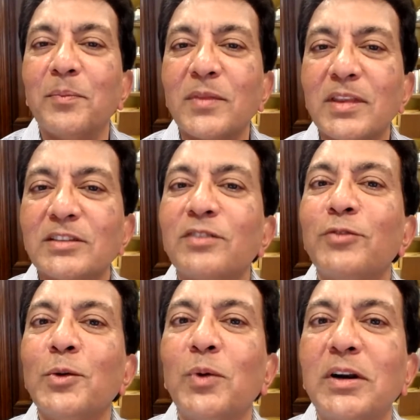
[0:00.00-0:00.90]
Just a
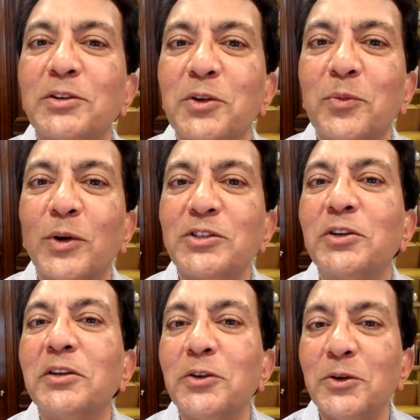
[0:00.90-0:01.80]
few words on what you
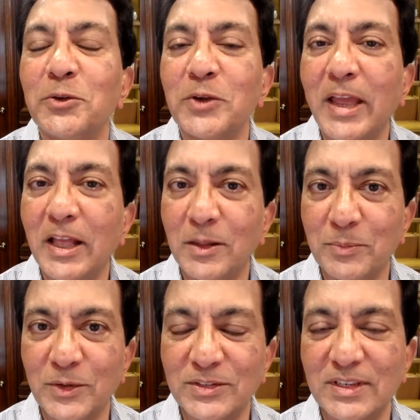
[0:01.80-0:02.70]
can do to help
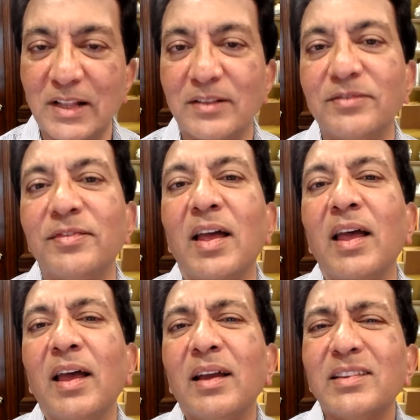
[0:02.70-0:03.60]
yourself.
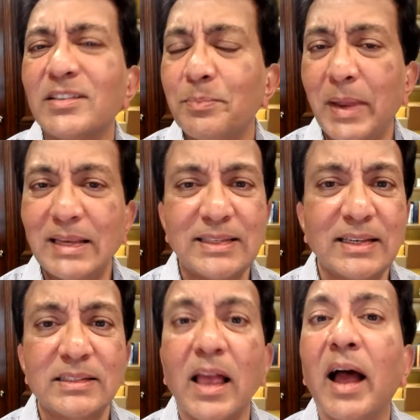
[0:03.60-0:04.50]
Just
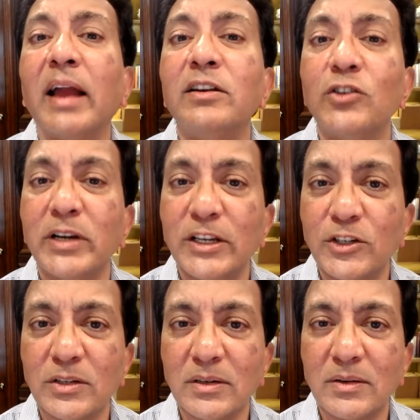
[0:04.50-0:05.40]
basics:
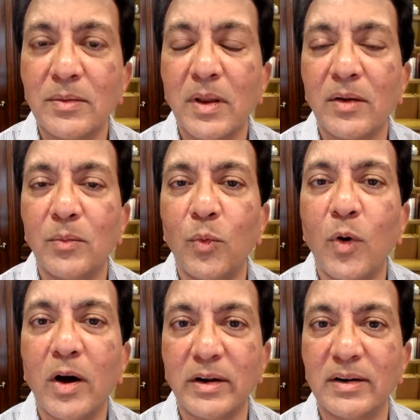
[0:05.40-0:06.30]
hydration,
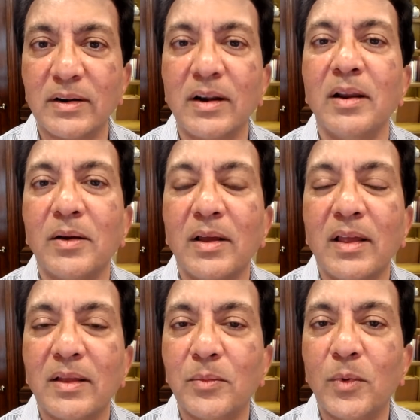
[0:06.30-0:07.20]
water.
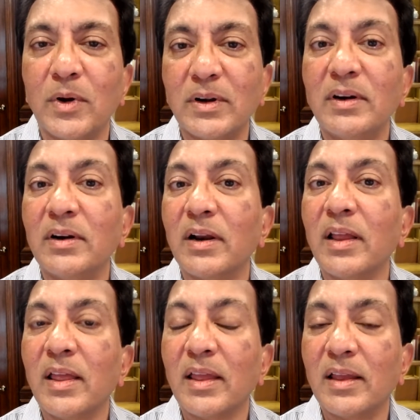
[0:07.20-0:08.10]
Water
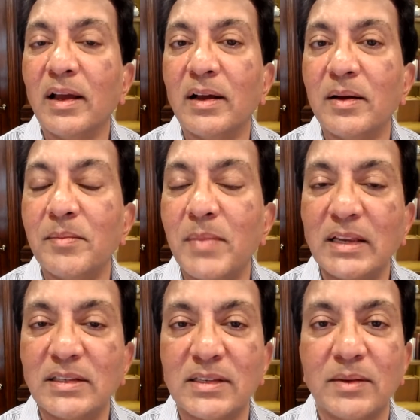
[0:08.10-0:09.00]

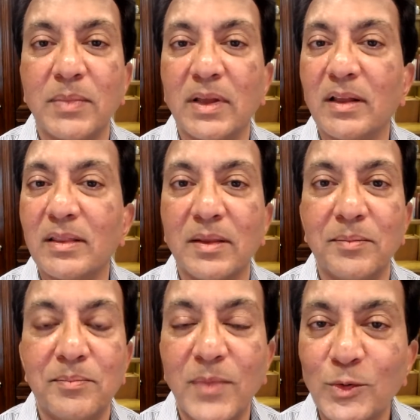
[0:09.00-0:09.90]
makes up the
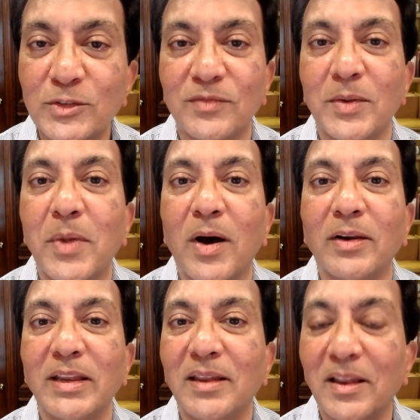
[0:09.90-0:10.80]
most of your
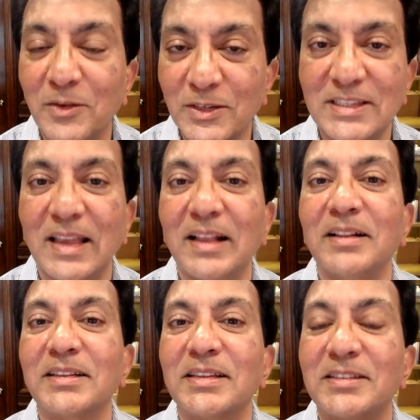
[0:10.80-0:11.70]
body and your
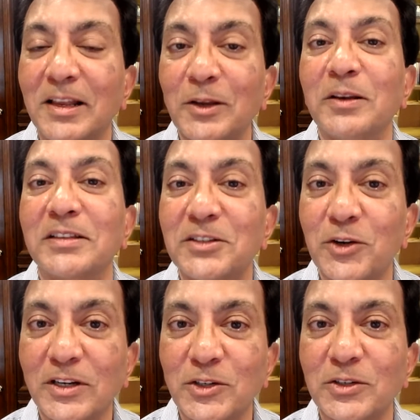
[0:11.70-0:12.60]
cellular
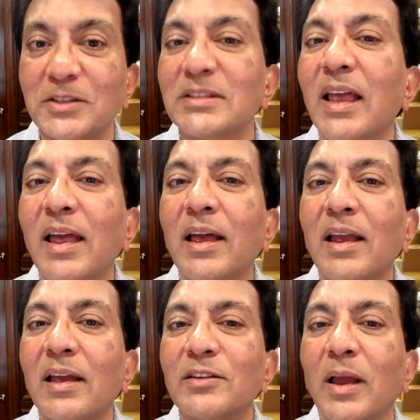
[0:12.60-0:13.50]
structures,
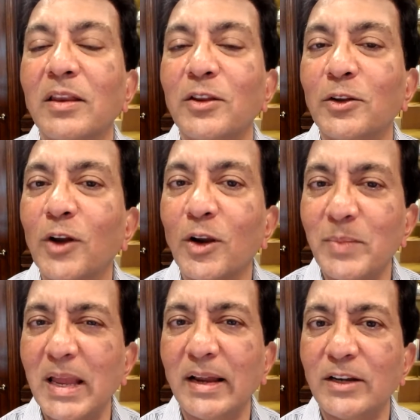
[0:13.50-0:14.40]
and you've got to be
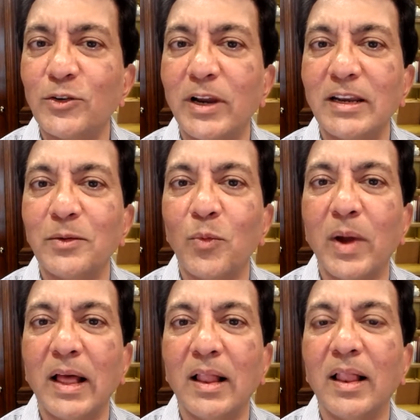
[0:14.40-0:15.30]
hydrated
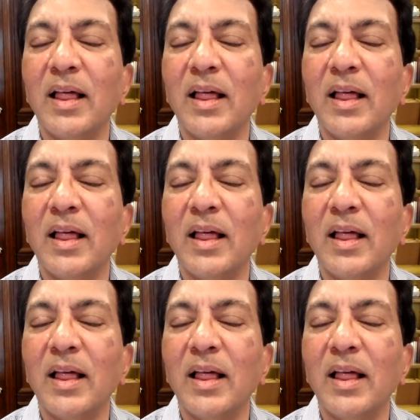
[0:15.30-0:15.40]
well.